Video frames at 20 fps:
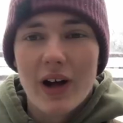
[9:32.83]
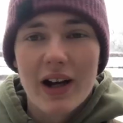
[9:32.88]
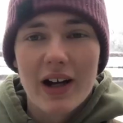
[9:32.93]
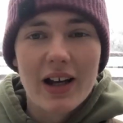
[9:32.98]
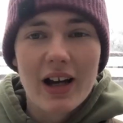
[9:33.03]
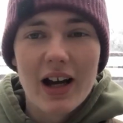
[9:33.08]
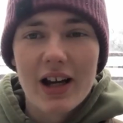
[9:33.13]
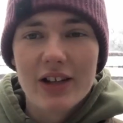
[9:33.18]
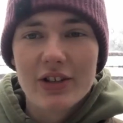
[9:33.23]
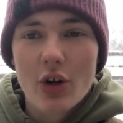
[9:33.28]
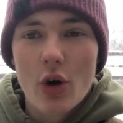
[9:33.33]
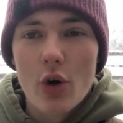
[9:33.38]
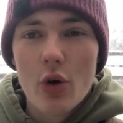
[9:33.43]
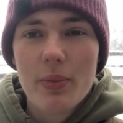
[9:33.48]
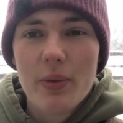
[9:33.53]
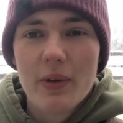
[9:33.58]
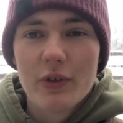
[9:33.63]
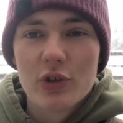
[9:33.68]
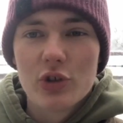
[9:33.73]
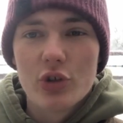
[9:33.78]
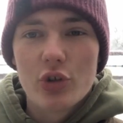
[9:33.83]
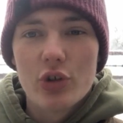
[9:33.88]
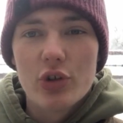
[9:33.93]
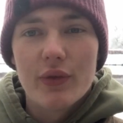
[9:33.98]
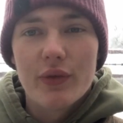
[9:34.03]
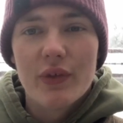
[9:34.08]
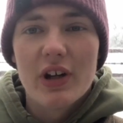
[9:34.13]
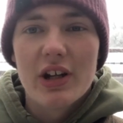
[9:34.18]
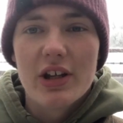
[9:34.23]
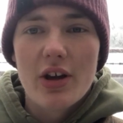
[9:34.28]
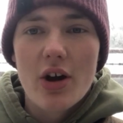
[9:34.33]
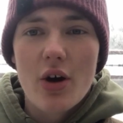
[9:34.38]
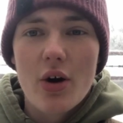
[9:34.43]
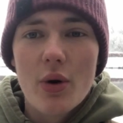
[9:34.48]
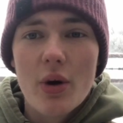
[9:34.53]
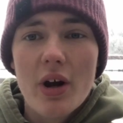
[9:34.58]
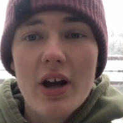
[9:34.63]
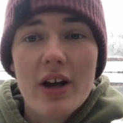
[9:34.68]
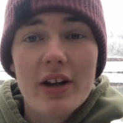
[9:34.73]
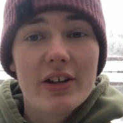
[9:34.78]
Right guys, I hope you've enjoyed the
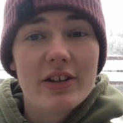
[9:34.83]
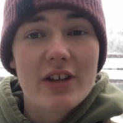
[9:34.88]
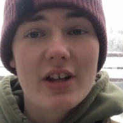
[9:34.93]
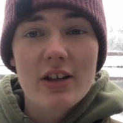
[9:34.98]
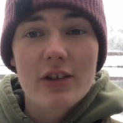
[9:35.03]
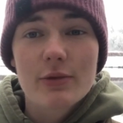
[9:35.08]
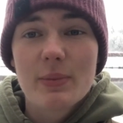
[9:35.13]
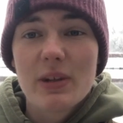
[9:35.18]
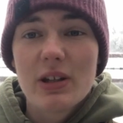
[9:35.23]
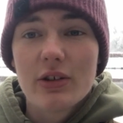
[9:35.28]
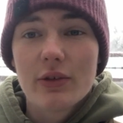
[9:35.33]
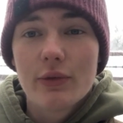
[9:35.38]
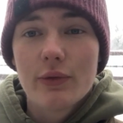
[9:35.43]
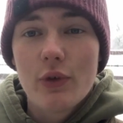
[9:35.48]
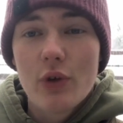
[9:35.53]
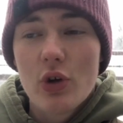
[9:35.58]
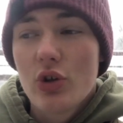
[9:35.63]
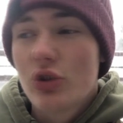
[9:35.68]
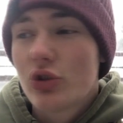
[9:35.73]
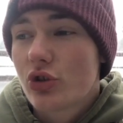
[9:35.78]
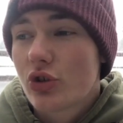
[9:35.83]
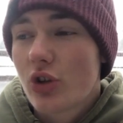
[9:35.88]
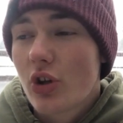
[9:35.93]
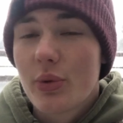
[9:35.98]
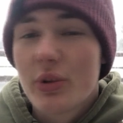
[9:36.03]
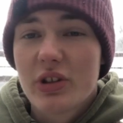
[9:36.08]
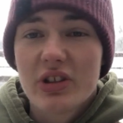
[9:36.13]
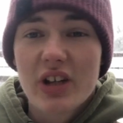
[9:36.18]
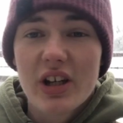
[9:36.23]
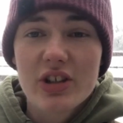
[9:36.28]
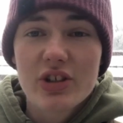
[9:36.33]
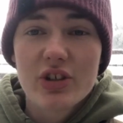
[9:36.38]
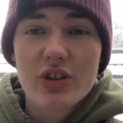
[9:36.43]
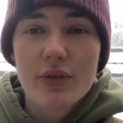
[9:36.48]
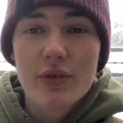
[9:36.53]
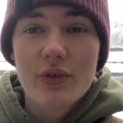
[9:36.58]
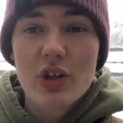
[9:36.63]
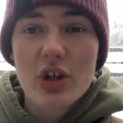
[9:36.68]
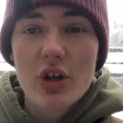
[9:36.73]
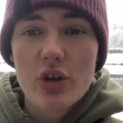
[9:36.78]
video. This has been the first snowy
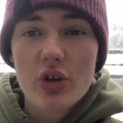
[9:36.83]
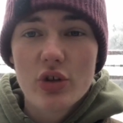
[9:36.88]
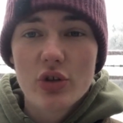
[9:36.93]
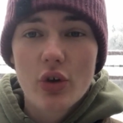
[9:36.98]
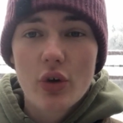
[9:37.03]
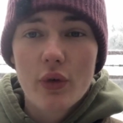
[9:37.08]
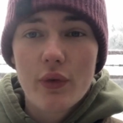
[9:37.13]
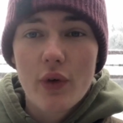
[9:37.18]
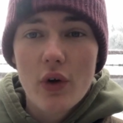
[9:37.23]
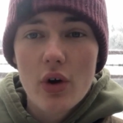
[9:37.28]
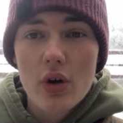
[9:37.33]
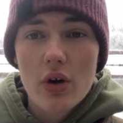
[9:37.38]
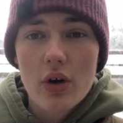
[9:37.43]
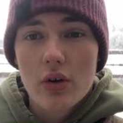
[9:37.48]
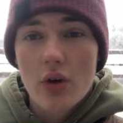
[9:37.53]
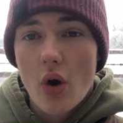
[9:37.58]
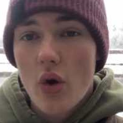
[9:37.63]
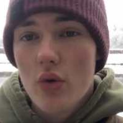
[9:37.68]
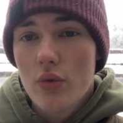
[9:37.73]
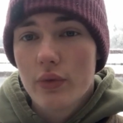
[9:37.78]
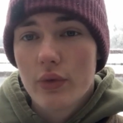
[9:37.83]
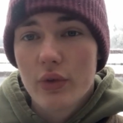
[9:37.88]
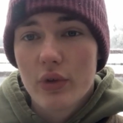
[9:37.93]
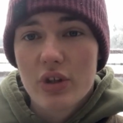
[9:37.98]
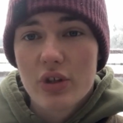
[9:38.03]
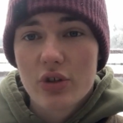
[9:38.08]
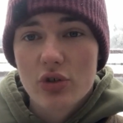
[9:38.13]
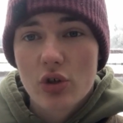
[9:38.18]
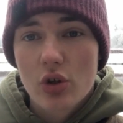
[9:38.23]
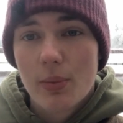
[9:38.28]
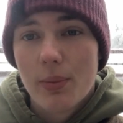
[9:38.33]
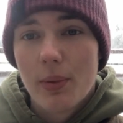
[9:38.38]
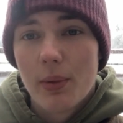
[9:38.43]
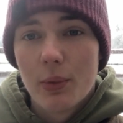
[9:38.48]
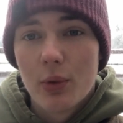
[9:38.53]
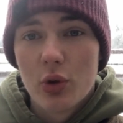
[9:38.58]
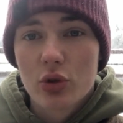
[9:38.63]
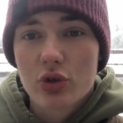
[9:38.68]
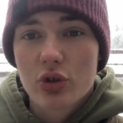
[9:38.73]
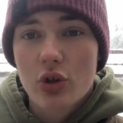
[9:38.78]
session of the year so far, and hopefully there's a couple
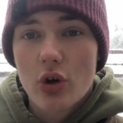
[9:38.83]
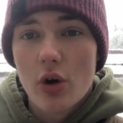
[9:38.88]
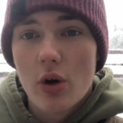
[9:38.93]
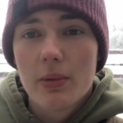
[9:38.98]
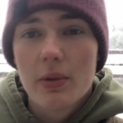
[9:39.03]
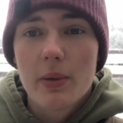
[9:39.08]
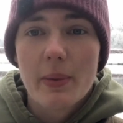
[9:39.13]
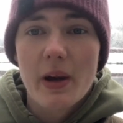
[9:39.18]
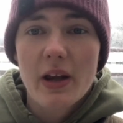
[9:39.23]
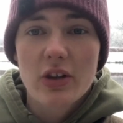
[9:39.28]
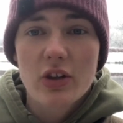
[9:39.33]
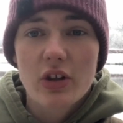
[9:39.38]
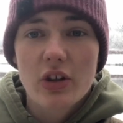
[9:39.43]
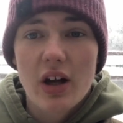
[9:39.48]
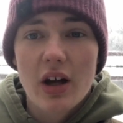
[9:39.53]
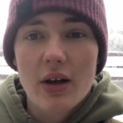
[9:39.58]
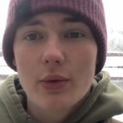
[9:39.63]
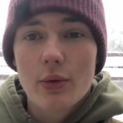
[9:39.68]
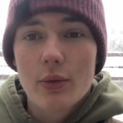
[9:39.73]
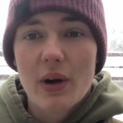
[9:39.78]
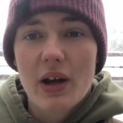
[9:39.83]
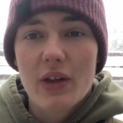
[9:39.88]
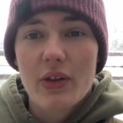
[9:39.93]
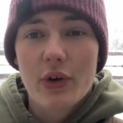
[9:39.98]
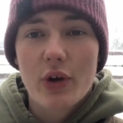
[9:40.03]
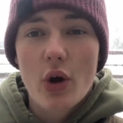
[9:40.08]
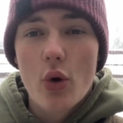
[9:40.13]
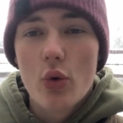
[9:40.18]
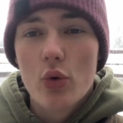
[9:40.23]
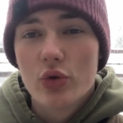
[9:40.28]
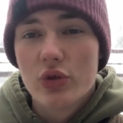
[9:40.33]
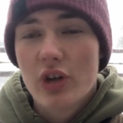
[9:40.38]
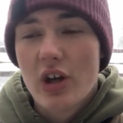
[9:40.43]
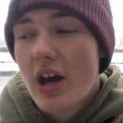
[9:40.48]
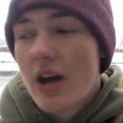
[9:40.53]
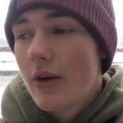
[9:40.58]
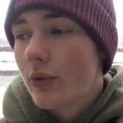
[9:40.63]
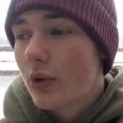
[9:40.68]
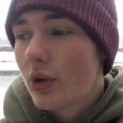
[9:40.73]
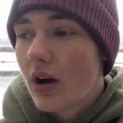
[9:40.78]
more to come depending on how the weather goes.
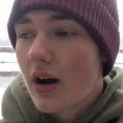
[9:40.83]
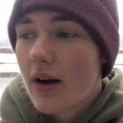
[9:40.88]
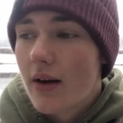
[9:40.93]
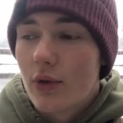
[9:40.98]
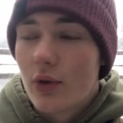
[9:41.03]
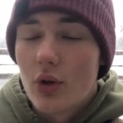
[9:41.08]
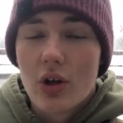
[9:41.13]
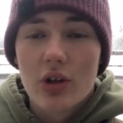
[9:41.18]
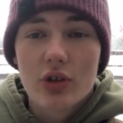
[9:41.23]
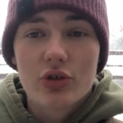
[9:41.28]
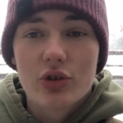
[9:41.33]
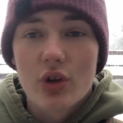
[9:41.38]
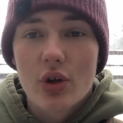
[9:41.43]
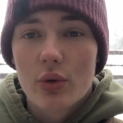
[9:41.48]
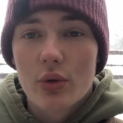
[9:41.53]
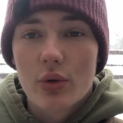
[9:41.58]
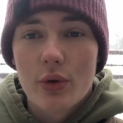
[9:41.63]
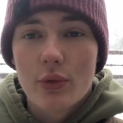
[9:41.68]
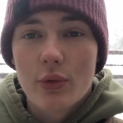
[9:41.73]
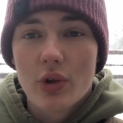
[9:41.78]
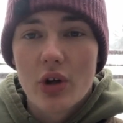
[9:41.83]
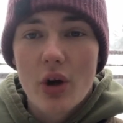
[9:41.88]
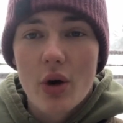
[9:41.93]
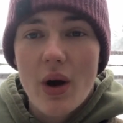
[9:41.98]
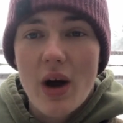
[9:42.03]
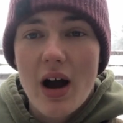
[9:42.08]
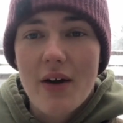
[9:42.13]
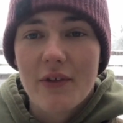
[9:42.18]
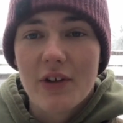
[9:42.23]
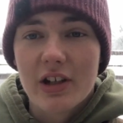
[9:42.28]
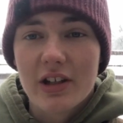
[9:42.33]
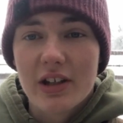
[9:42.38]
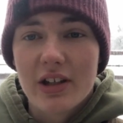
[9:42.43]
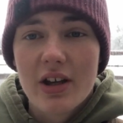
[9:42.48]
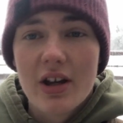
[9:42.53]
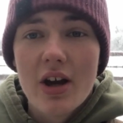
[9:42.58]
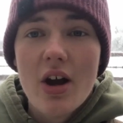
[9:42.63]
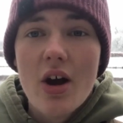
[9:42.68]
If we're going to have a lot of snow or if we don't have any.